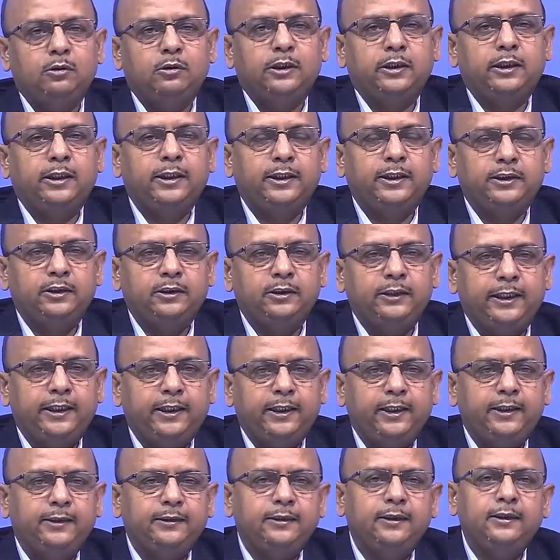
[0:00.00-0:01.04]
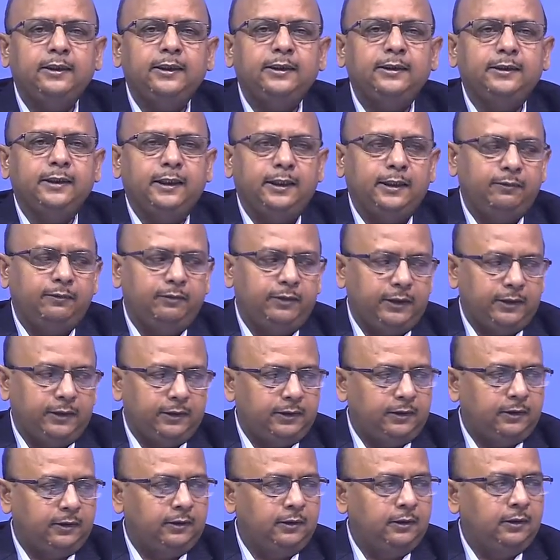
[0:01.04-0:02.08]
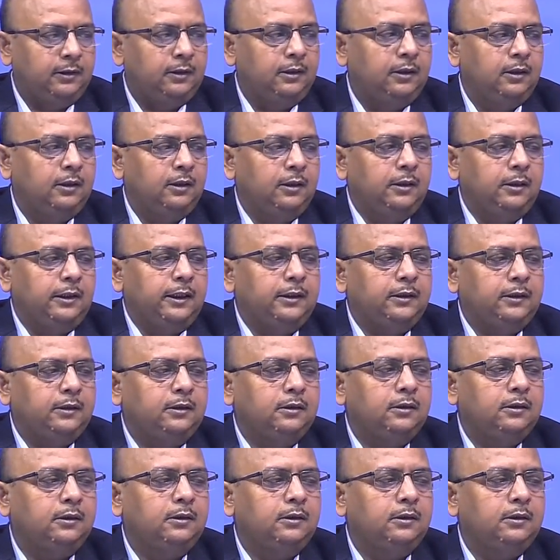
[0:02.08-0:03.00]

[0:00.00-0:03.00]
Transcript: regression techniques and these kind of things, right.